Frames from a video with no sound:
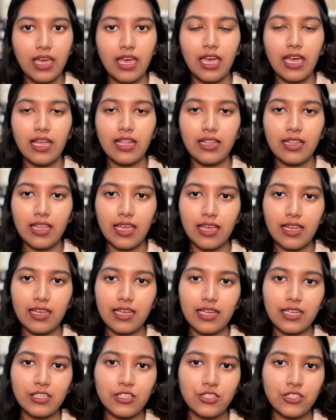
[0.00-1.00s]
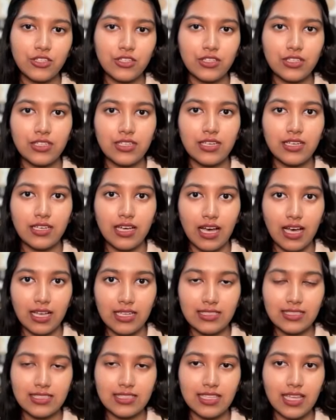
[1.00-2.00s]
And then it should
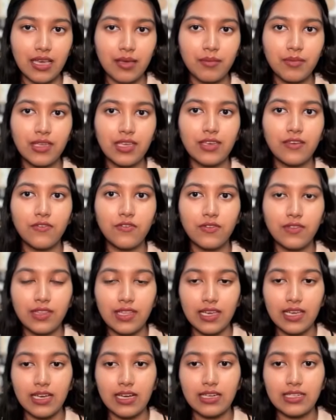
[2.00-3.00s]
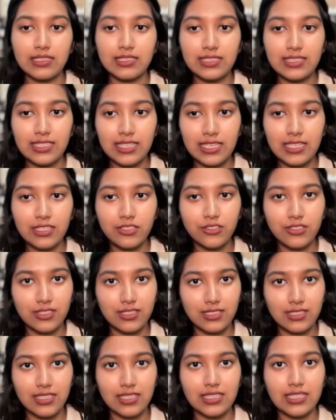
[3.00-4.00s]
ask them if they are still
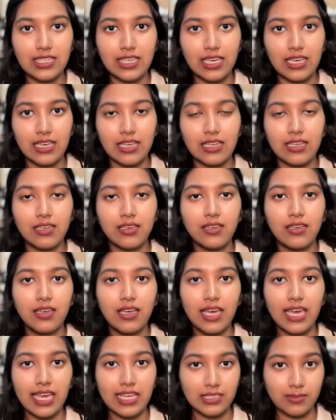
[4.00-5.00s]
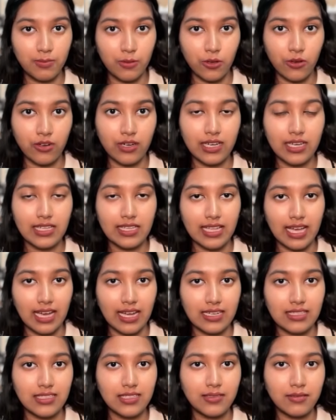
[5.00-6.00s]
interested in exploring
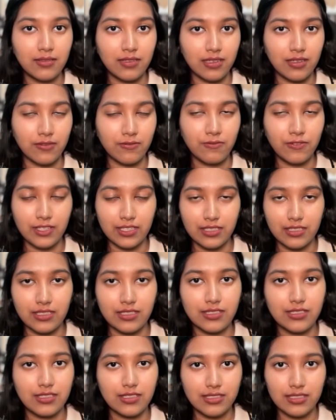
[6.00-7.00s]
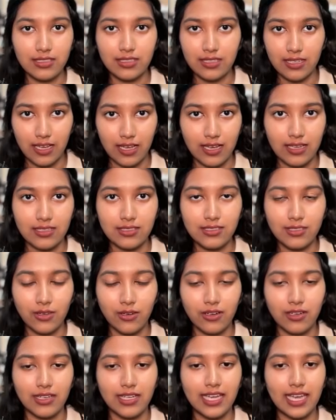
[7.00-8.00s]
that fitness class
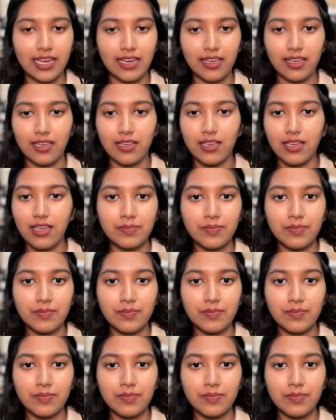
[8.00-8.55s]
or getting